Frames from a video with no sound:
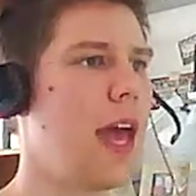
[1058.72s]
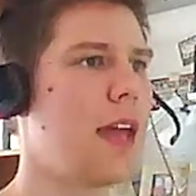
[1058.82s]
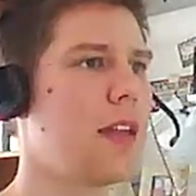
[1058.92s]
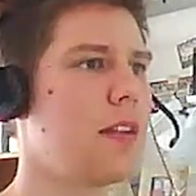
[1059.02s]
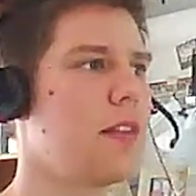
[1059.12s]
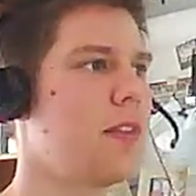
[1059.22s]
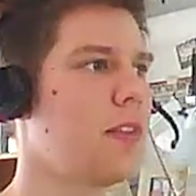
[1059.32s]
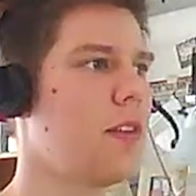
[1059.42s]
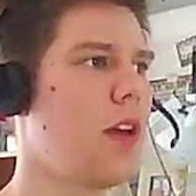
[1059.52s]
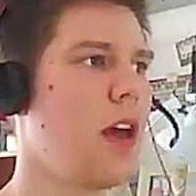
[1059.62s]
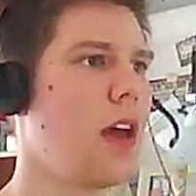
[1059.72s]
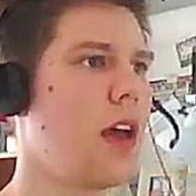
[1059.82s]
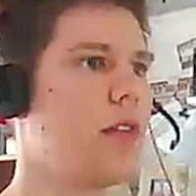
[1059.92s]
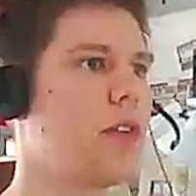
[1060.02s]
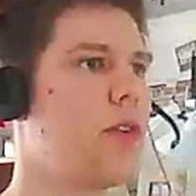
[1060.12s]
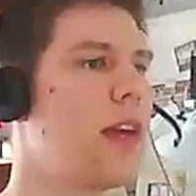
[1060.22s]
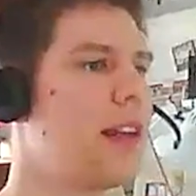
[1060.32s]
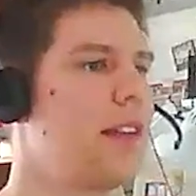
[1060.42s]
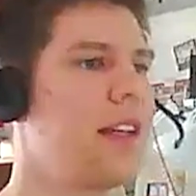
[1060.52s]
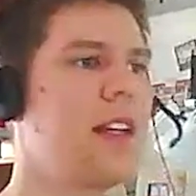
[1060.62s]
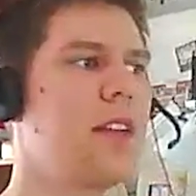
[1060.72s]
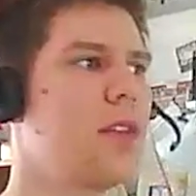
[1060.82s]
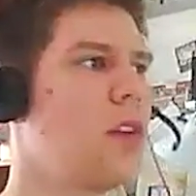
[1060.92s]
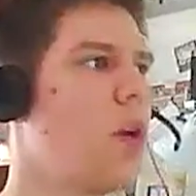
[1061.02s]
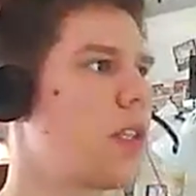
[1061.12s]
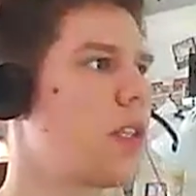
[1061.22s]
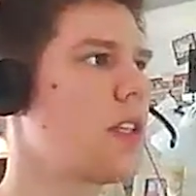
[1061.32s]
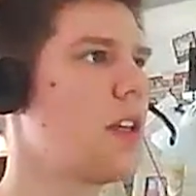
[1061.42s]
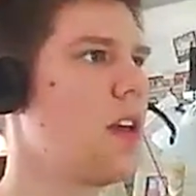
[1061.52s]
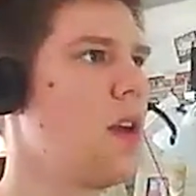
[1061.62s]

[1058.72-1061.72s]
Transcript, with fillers: and uh, quickly dig into logs.